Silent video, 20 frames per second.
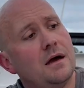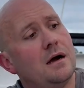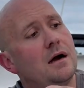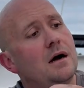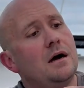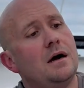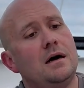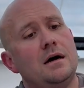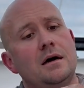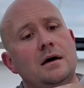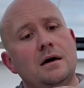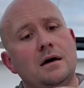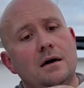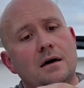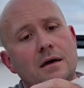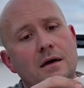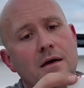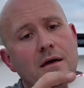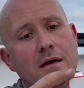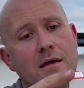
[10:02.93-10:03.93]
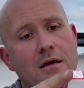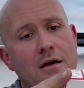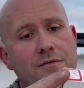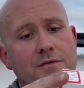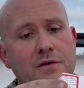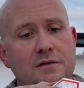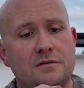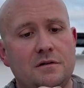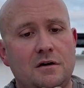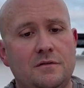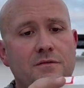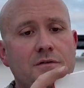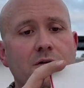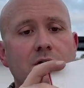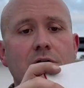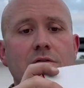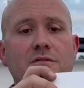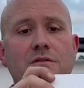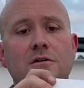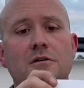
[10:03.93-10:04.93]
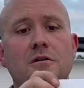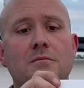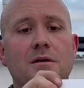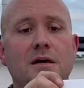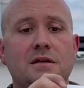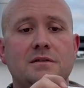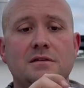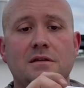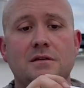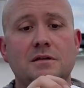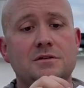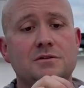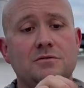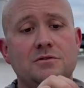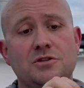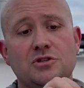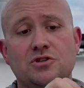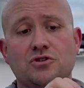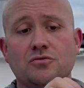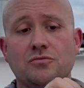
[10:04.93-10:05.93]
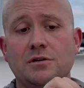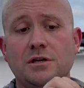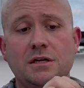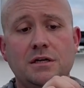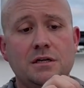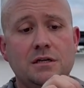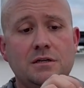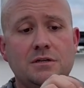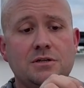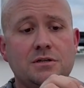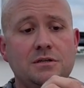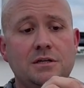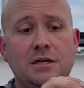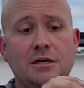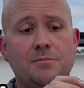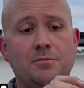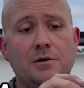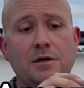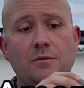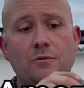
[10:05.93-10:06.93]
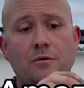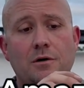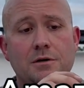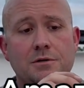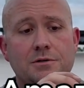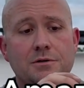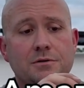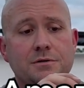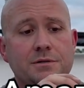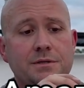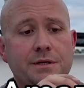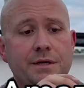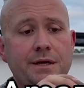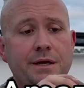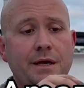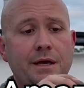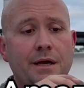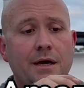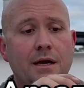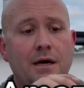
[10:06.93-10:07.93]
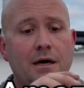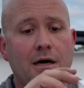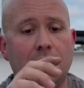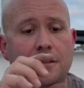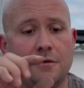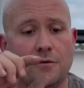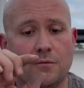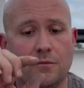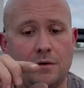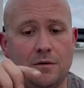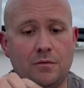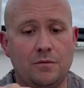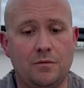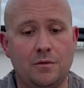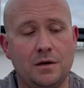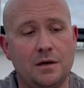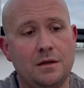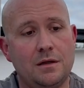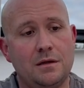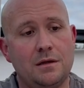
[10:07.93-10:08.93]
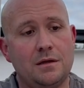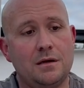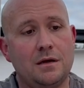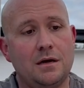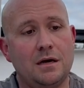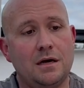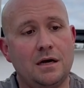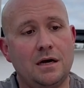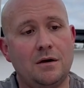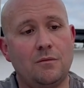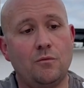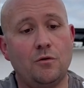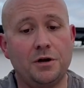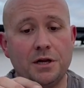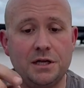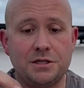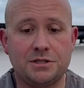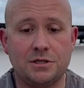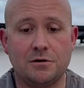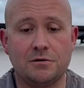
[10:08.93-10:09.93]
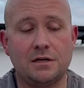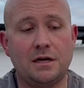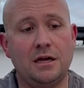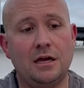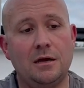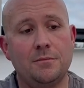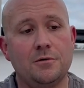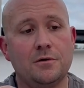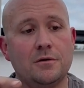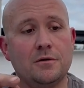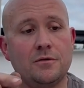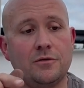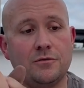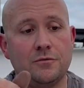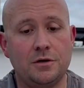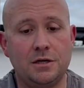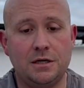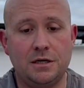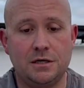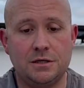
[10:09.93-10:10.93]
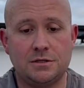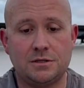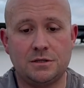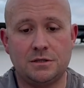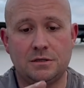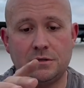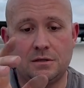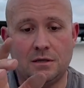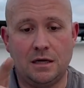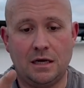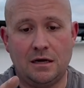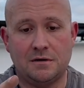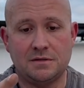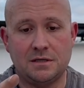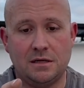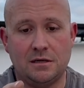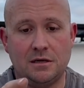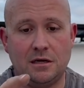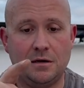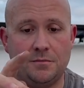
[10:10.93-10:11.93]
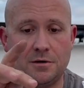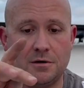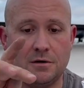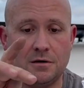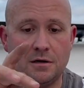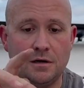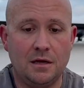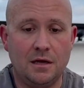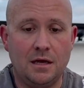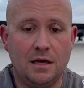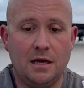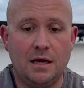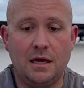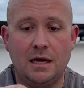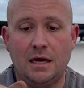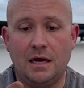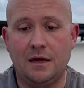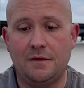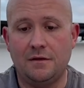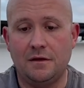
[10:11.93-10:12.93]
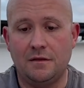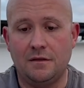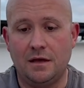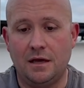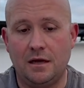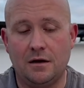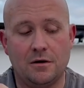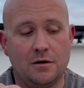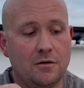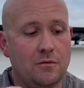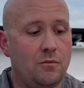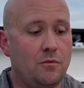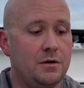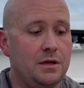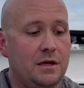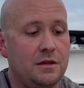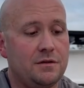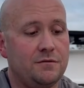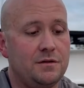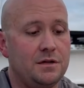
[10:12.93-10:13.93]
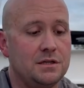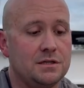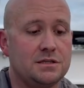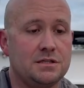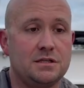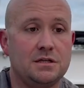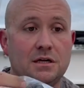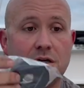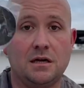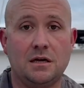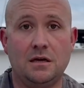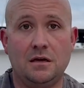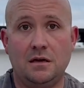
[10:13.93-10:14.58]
Got these off of YouTube. Like I said, these are just 3-inch neoprene washers. They're 1 inch inner diameter, 3-inch outside diameter, and then they are 1/8 of an inch thick.